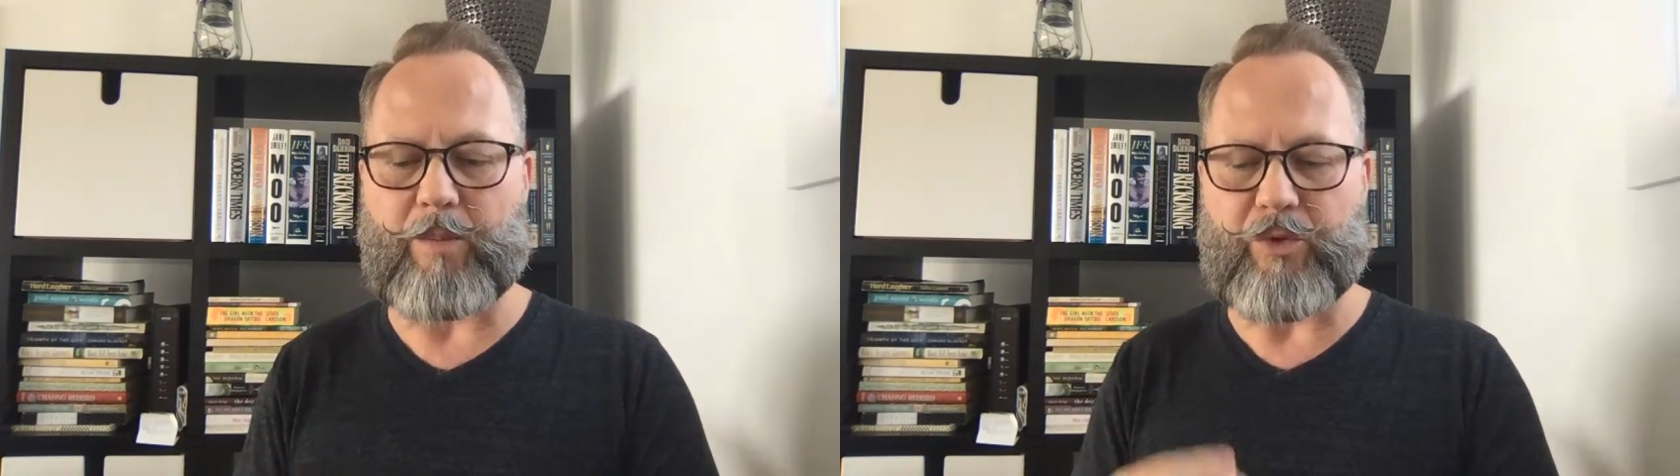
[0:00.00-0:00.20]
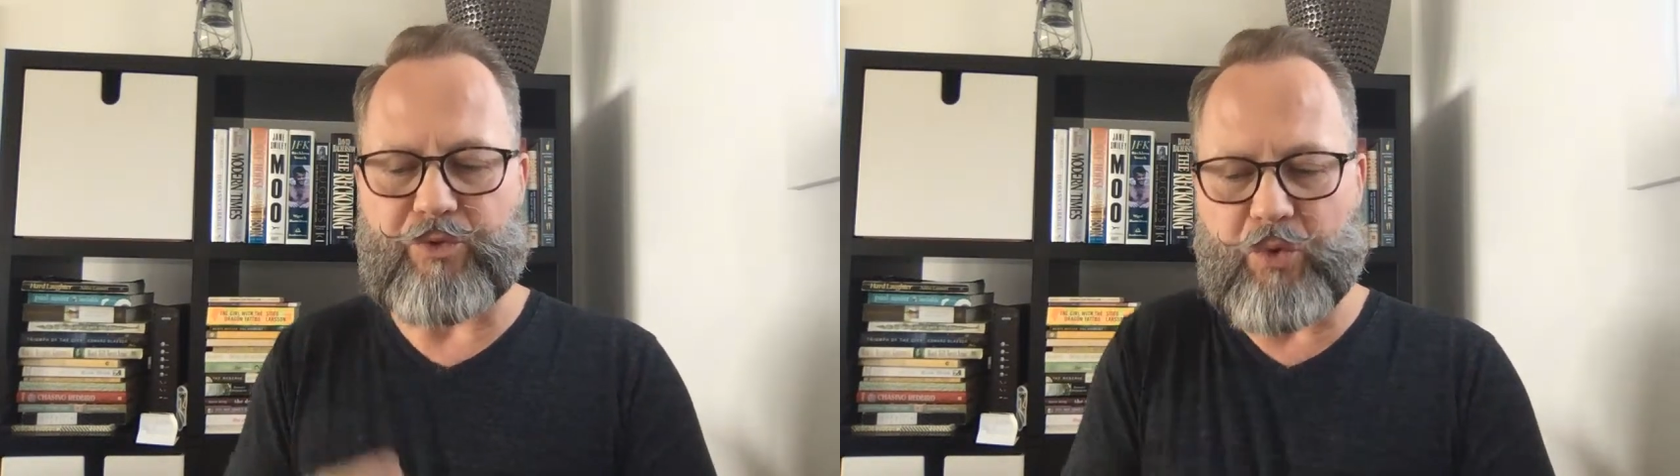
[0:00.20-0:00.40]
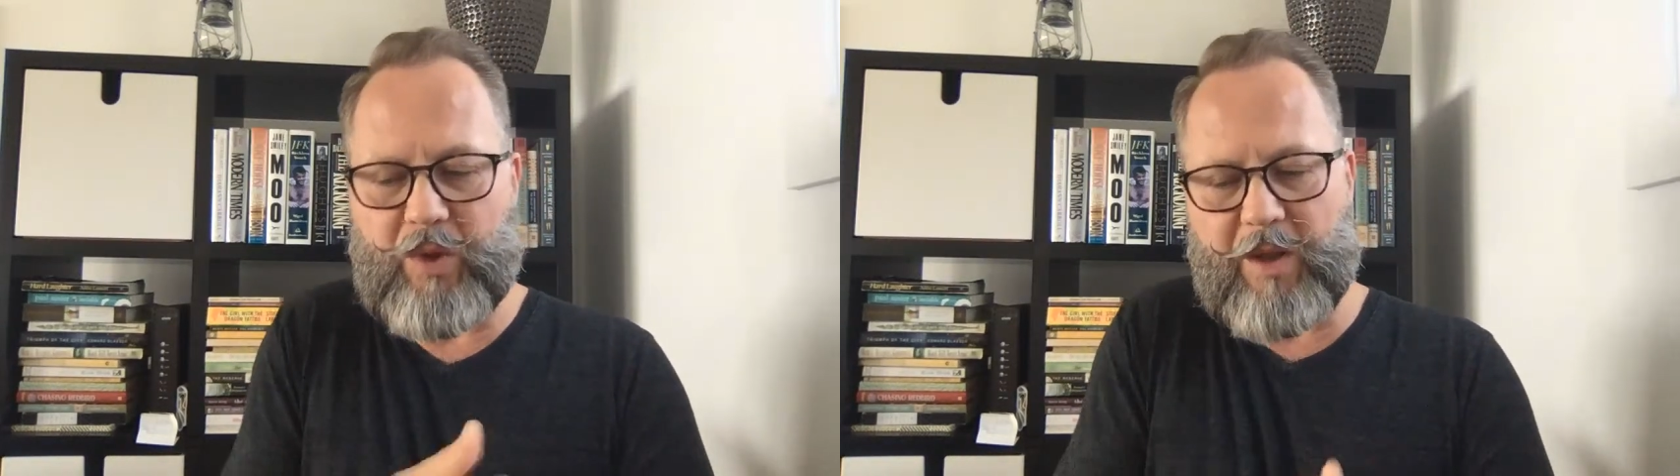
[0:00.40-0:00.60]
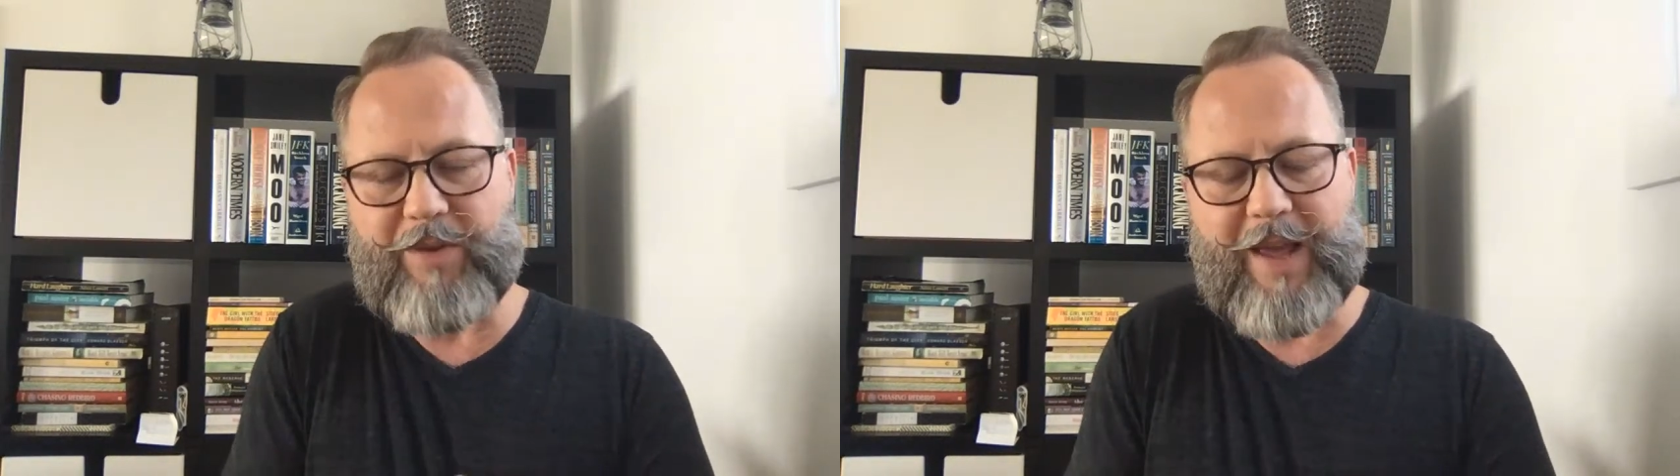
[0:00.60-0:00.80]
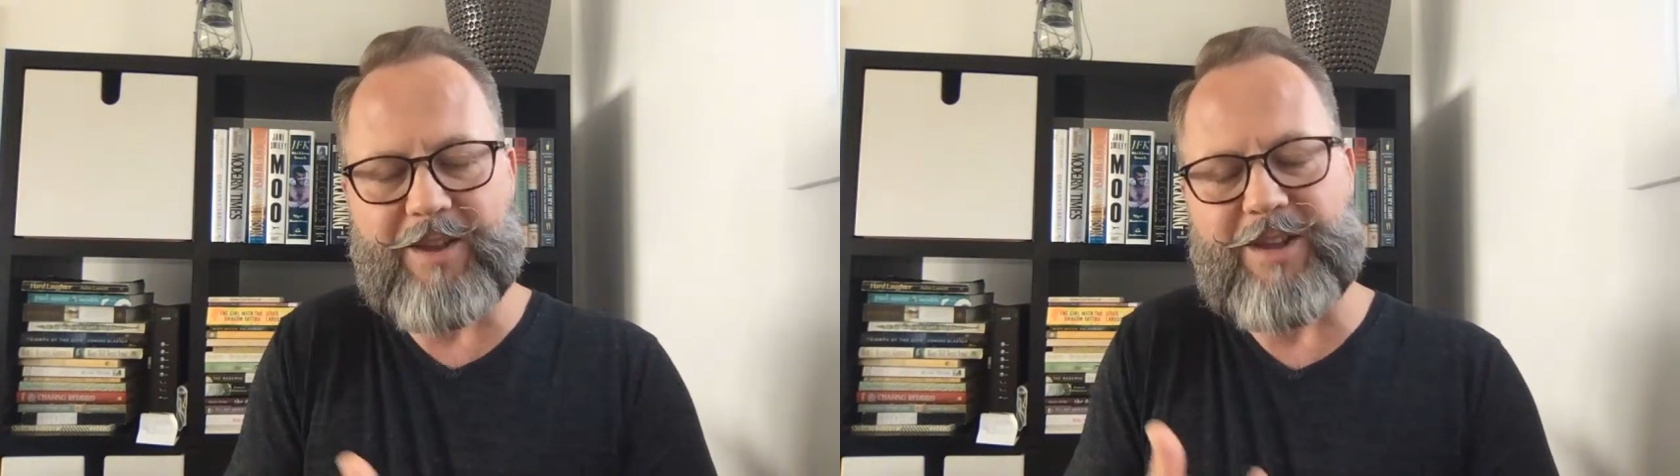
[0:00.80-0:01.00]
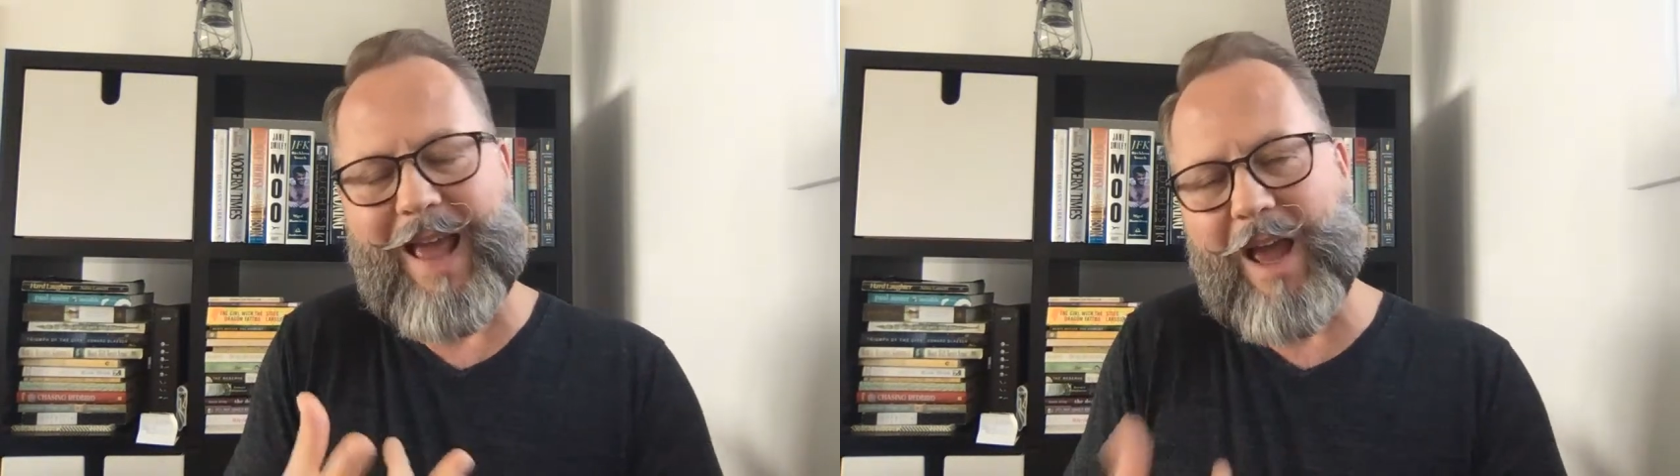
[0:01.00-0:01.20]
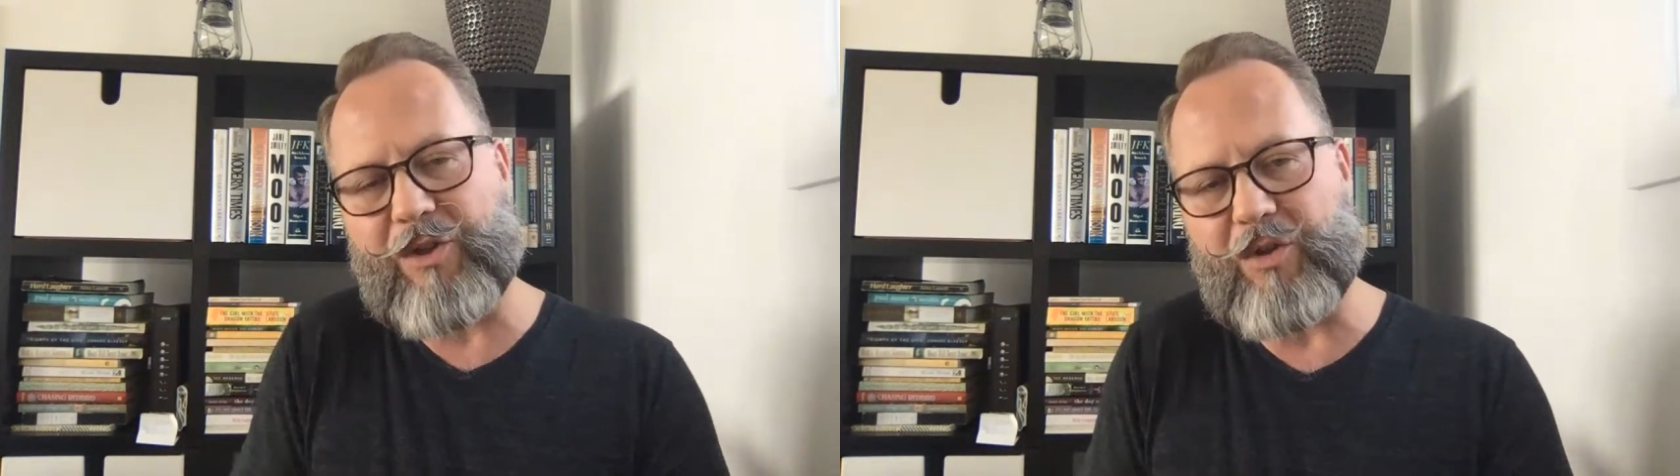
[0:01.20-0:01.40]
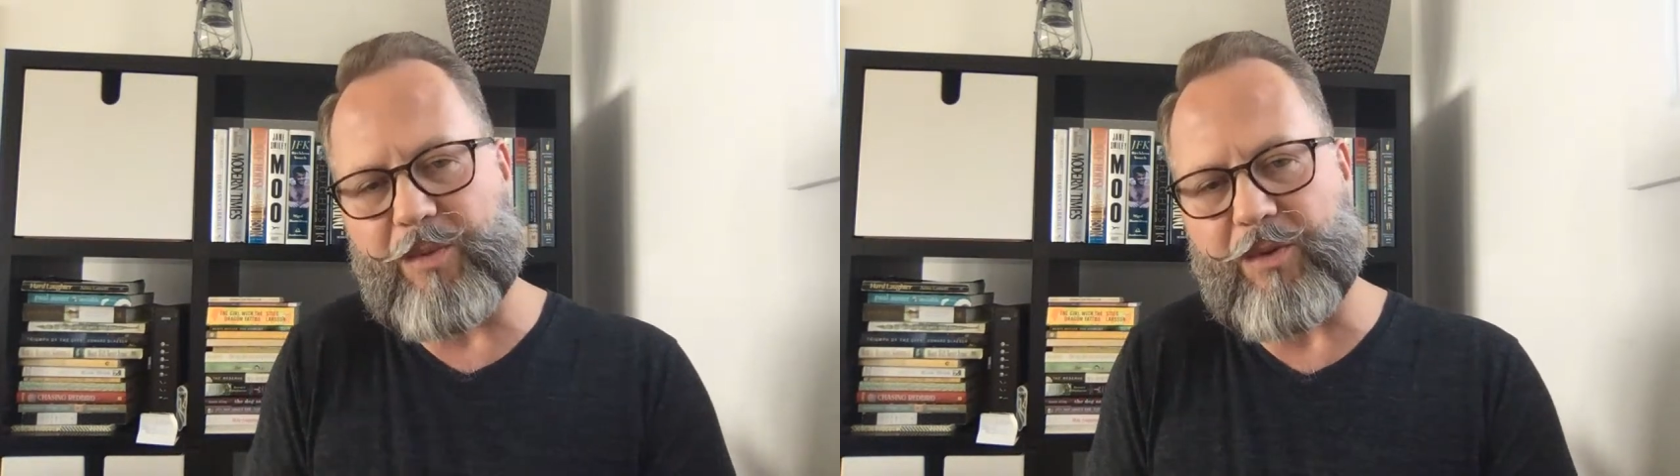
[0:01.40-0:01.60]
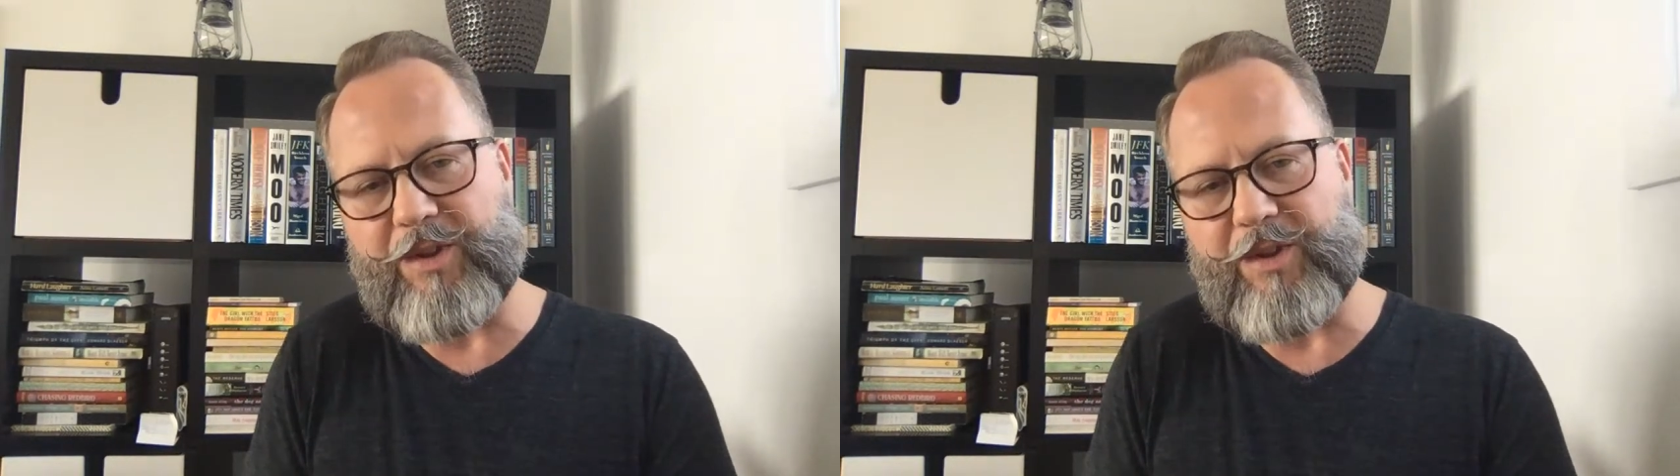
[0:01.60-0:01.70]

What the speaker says: true love has attributes,